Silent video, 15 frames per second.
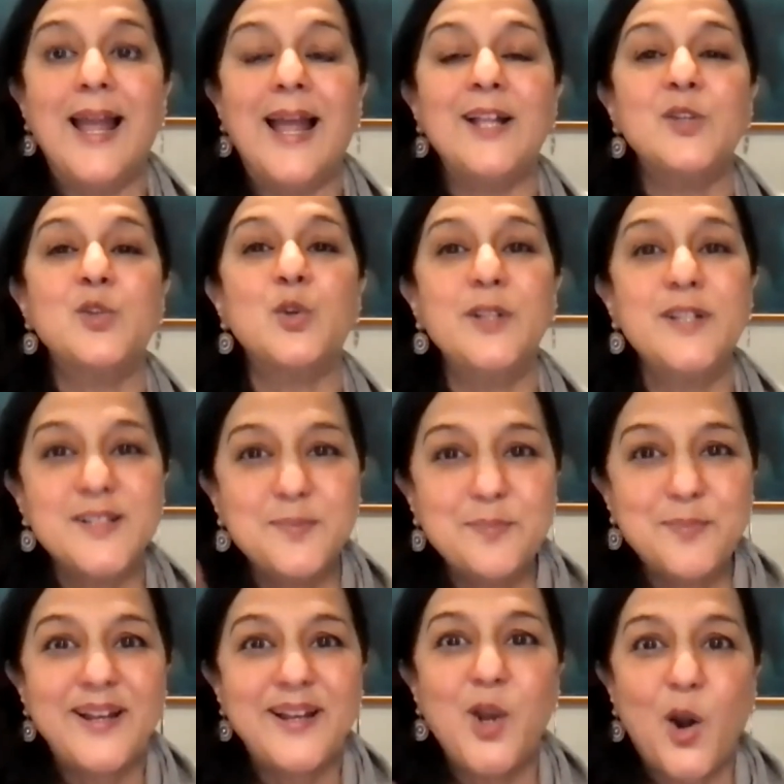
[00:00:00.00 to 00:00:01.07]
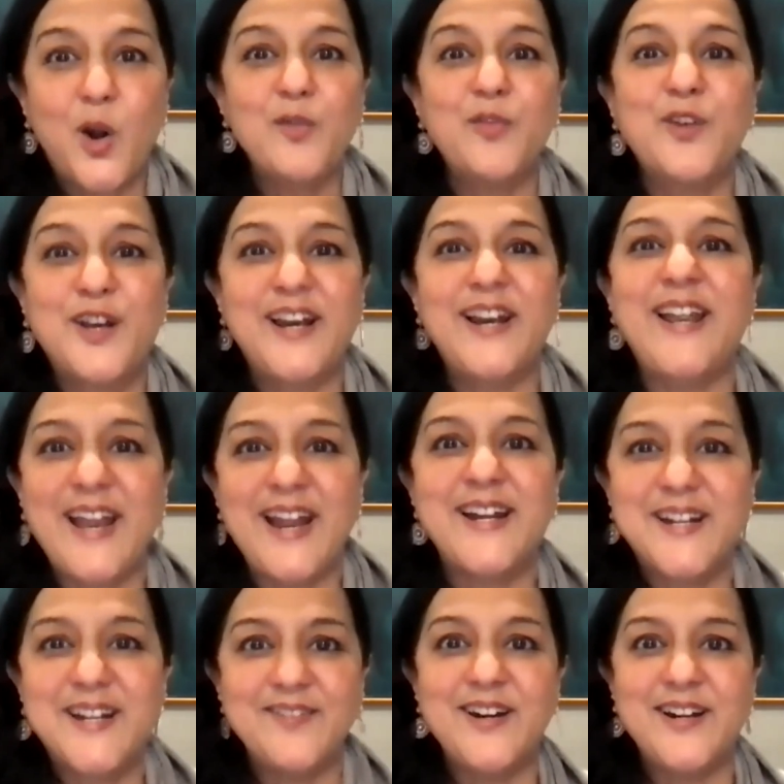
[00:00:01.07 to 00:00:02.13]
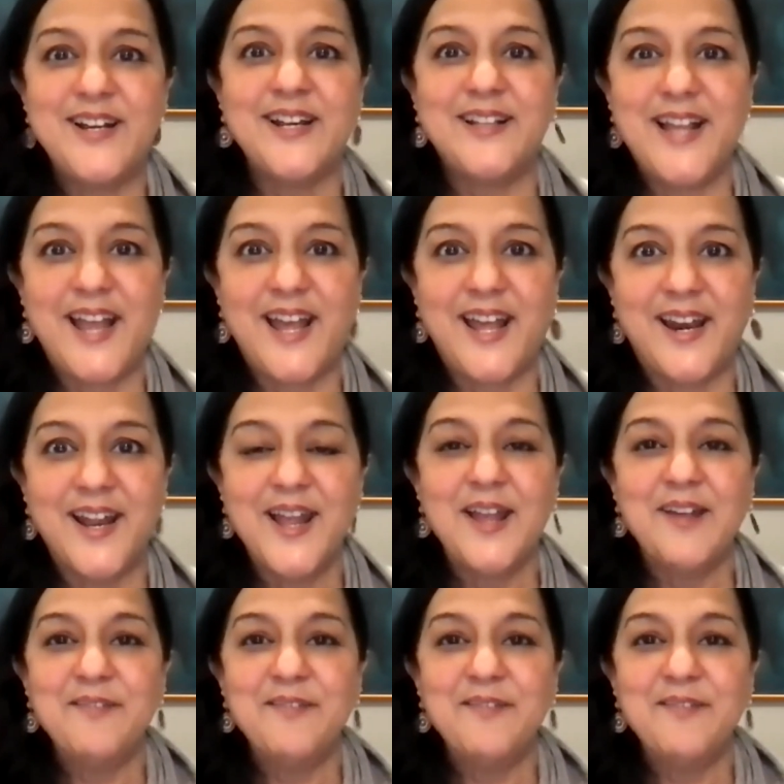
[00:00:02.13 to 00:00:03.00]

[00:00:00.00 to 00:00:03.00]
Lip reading: And so there's a lot of creativity there